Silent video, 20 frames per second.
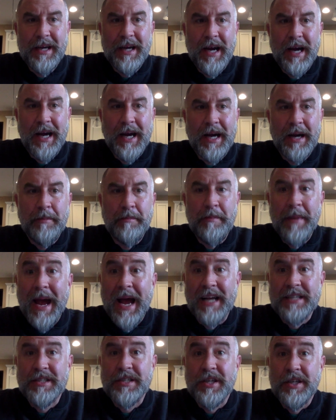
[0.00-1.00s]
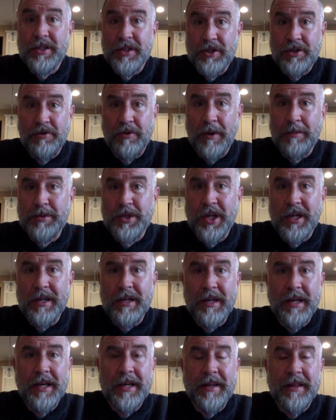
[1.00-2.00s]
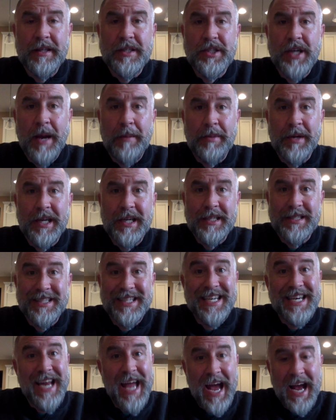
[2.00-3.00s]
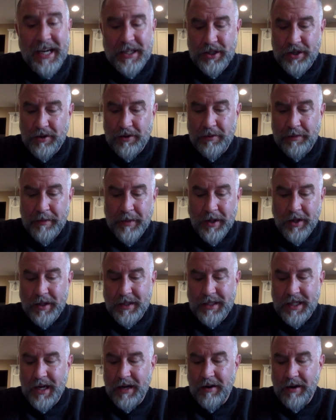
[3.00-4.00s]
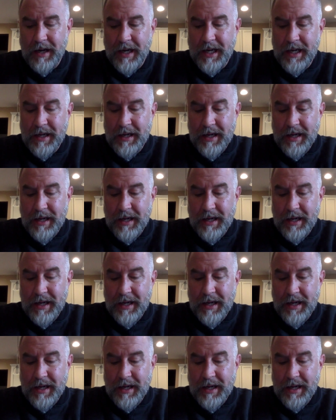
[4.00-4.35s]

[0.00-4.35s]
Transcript: mass conscription into the Japanese national military,